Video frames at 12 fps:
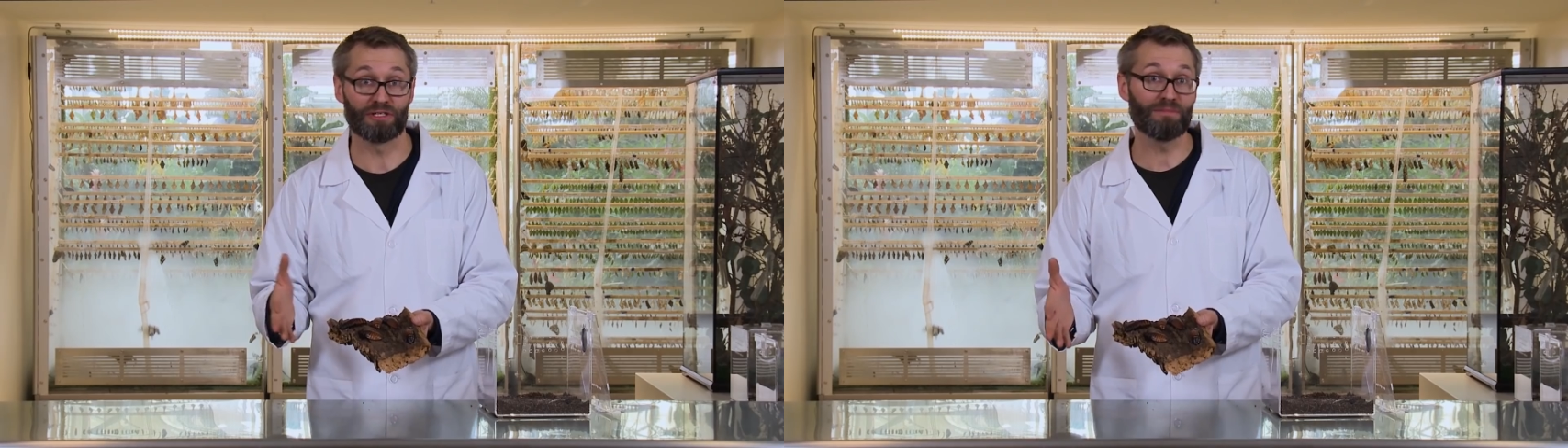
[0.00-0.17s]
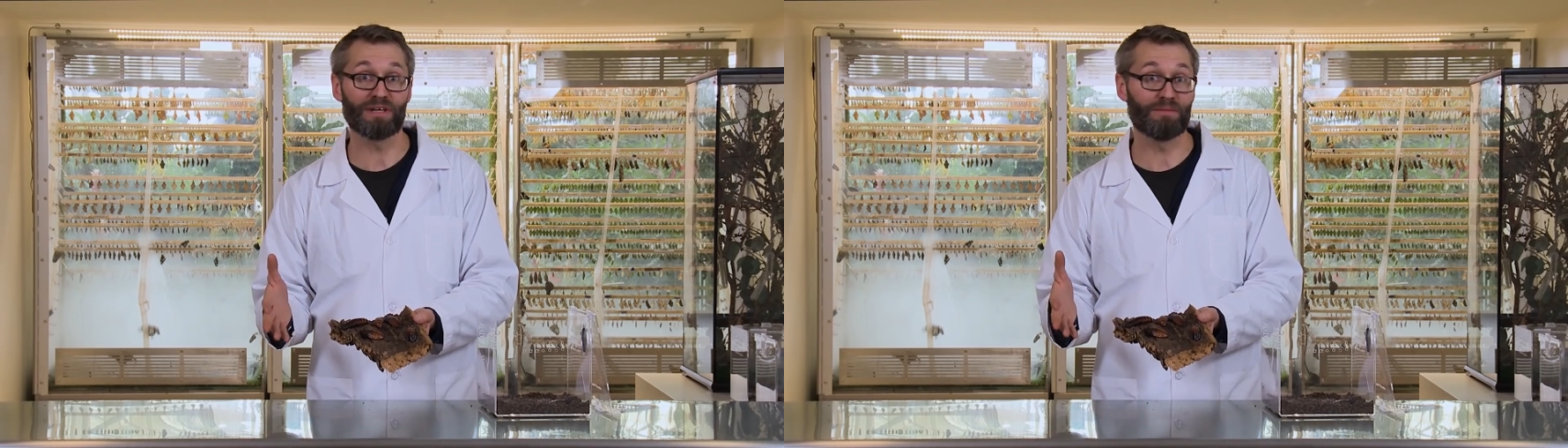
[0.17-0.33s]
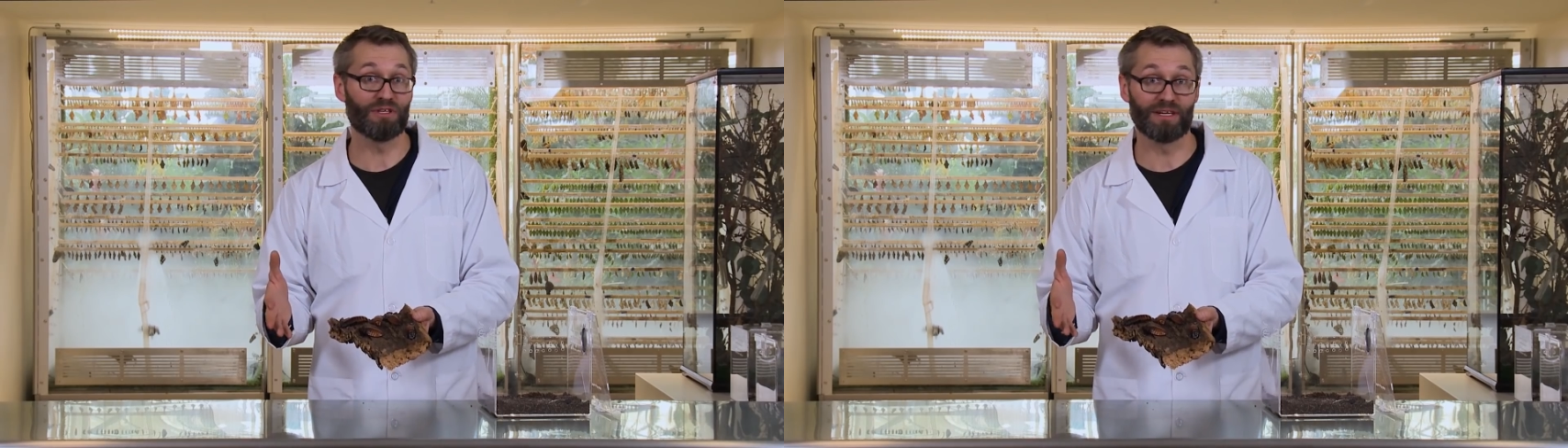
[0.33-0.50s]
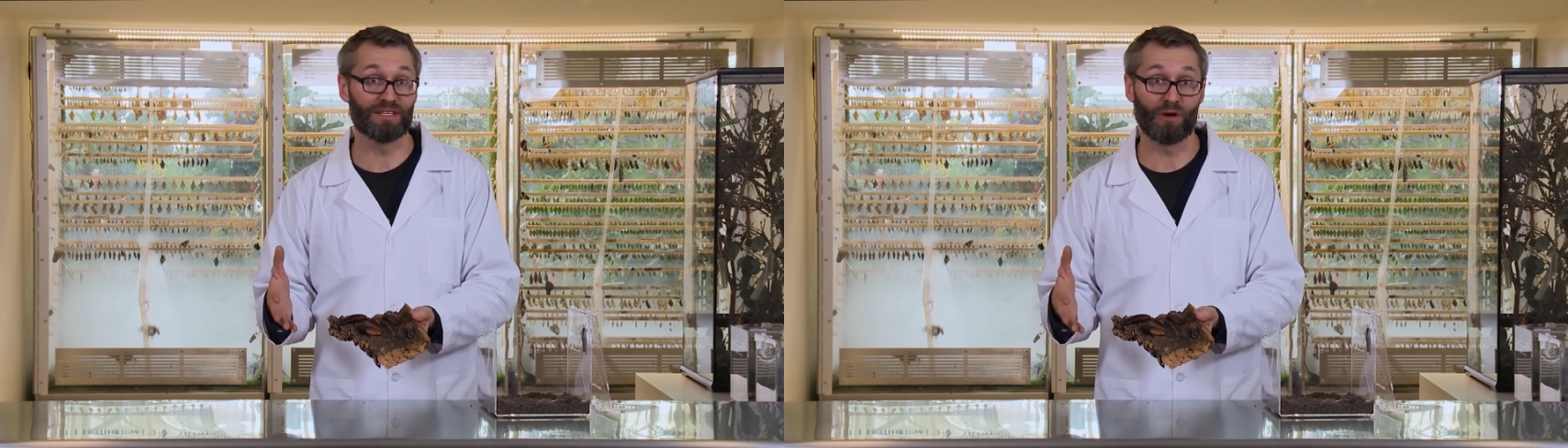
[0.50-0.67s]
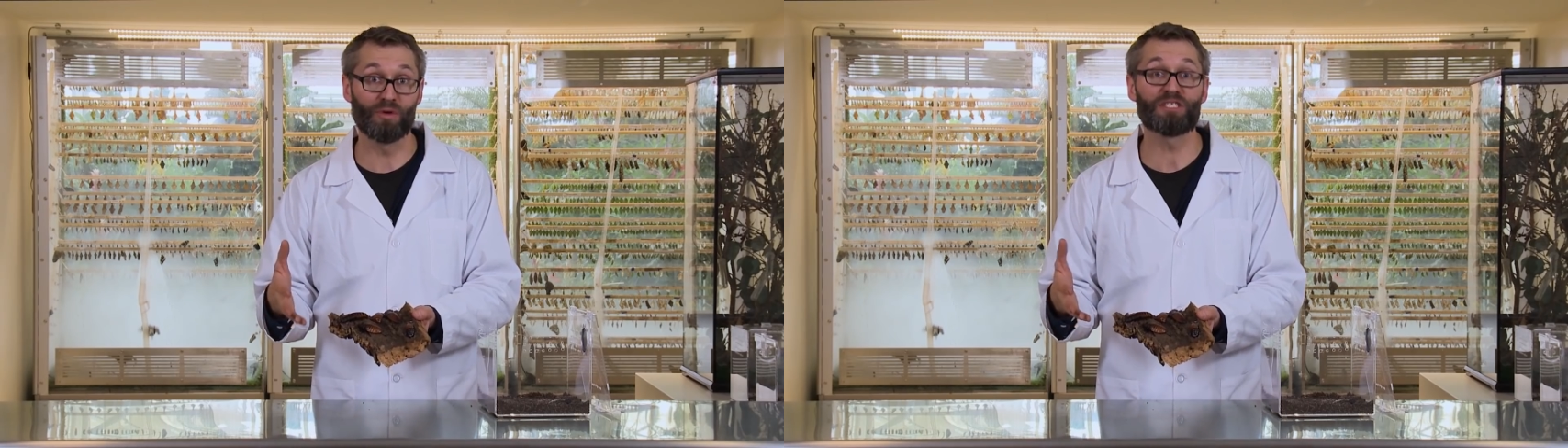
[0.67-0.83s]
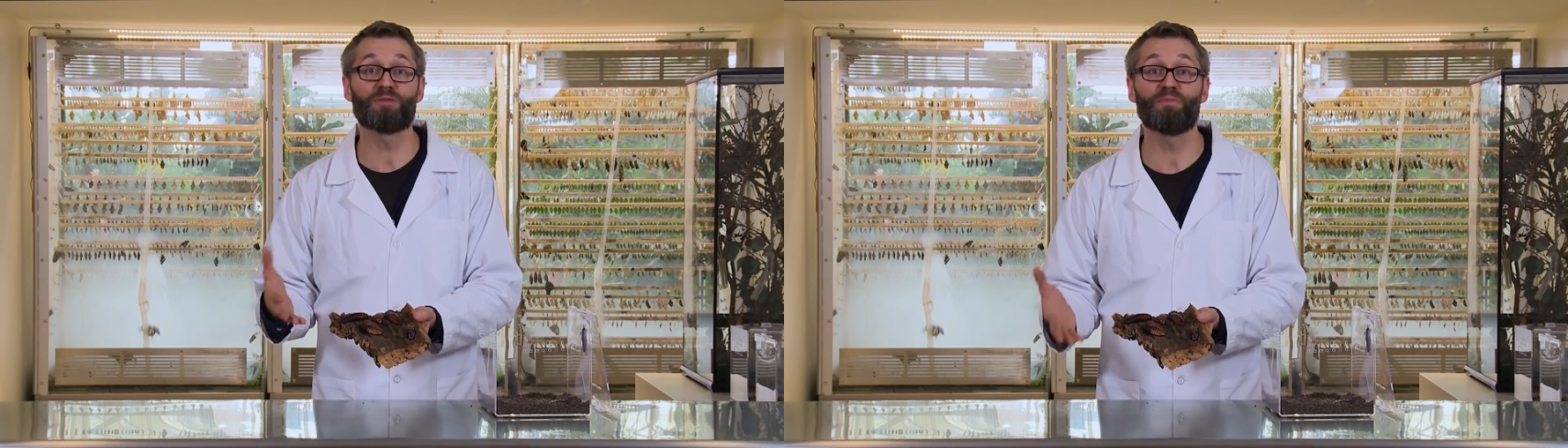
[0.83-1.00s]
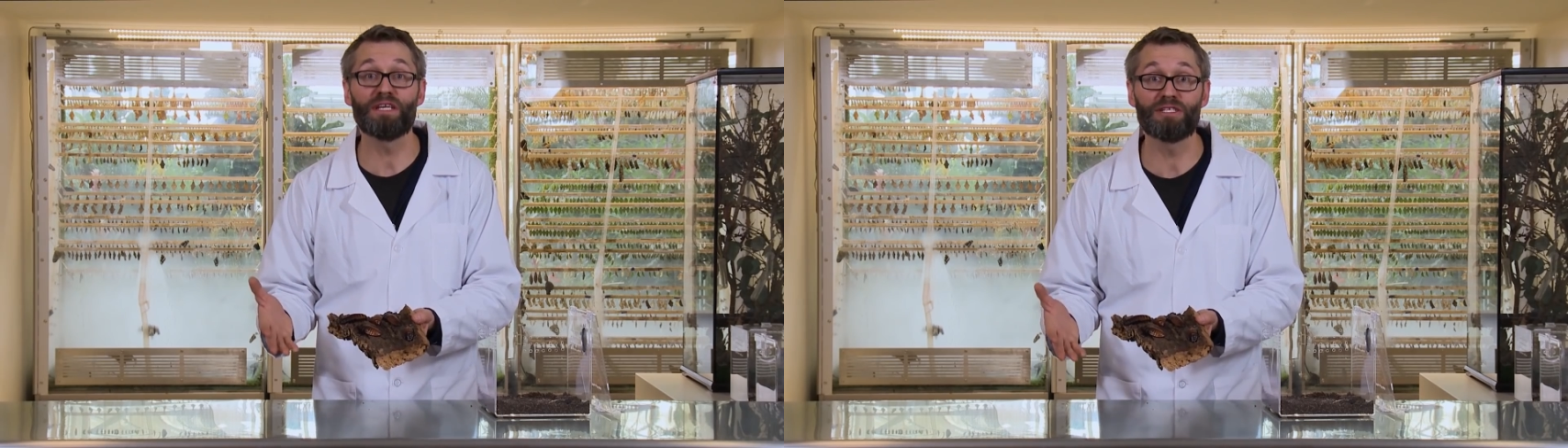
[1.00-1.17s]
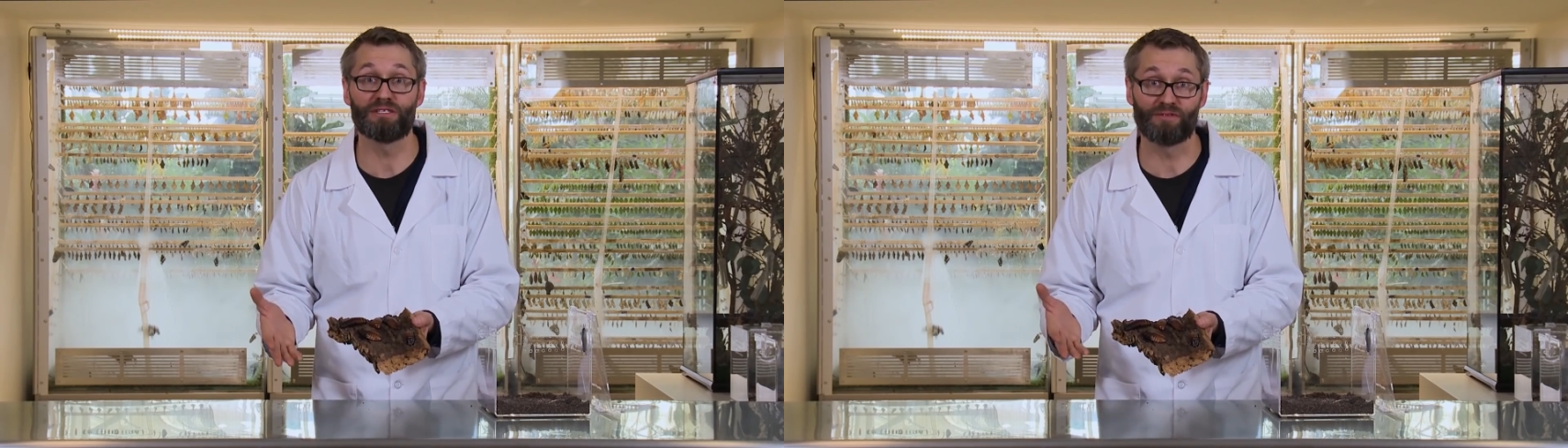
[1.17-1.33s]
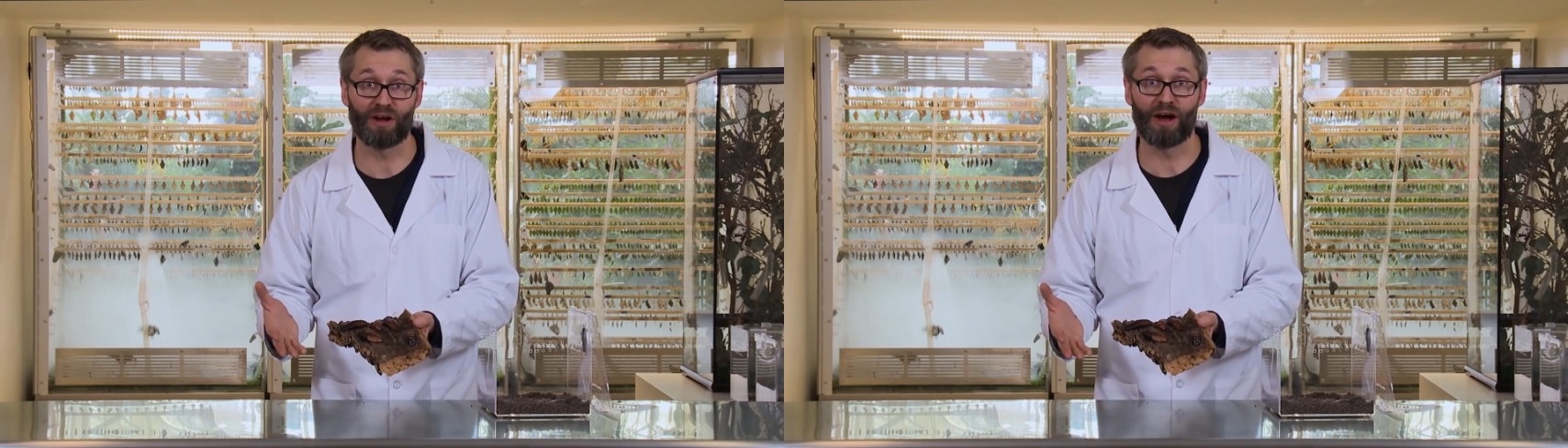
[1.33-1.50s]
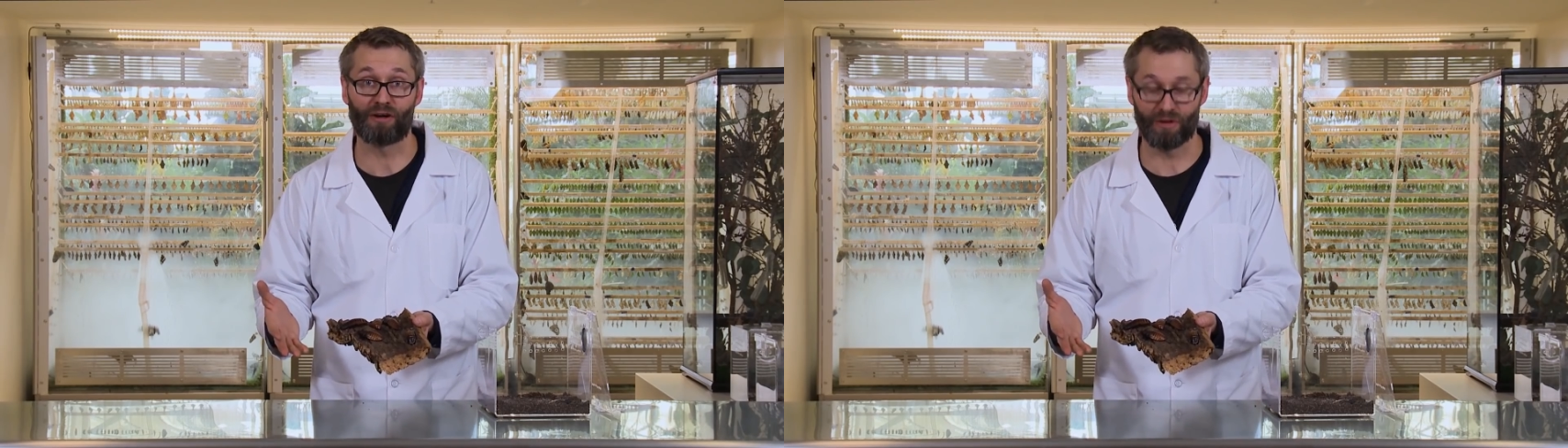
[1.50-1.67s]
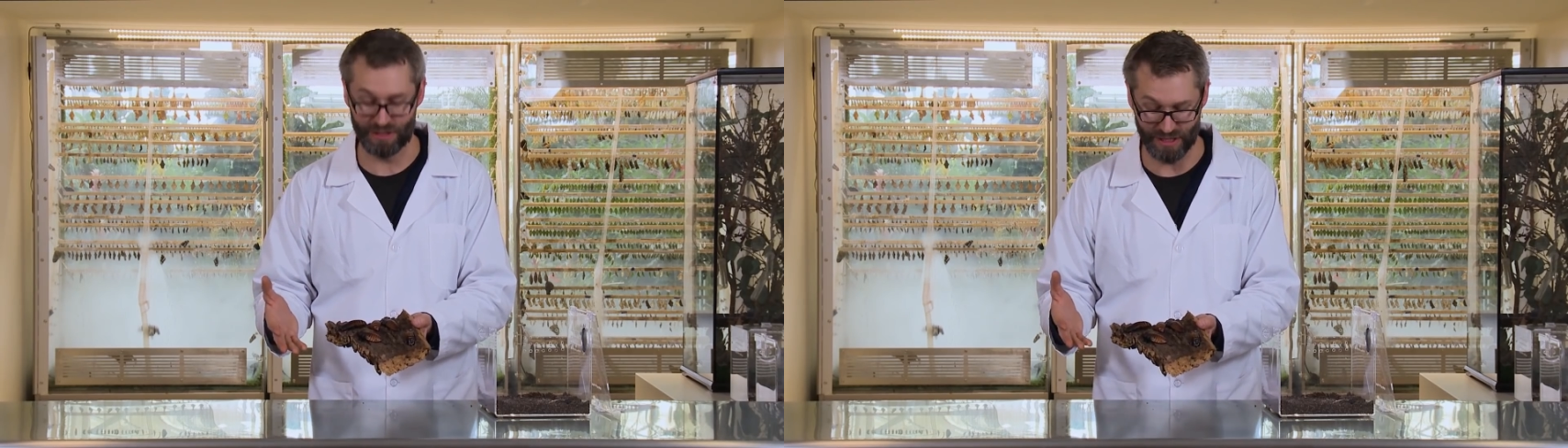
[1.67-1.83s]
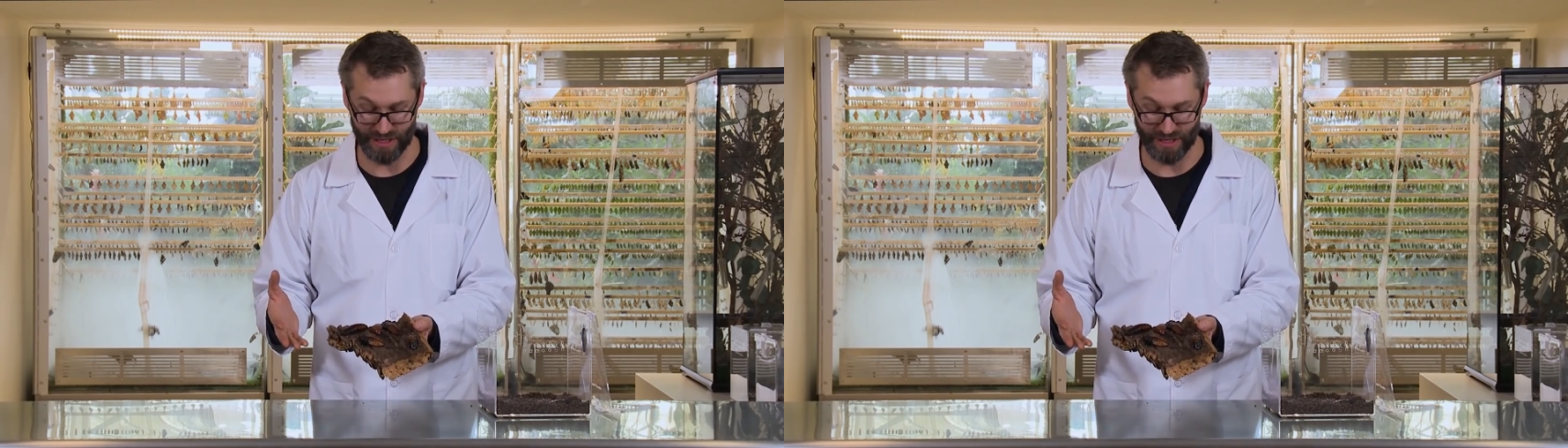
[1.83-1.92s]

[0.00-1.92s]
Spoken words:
Sometimes you can tell what species of cockroach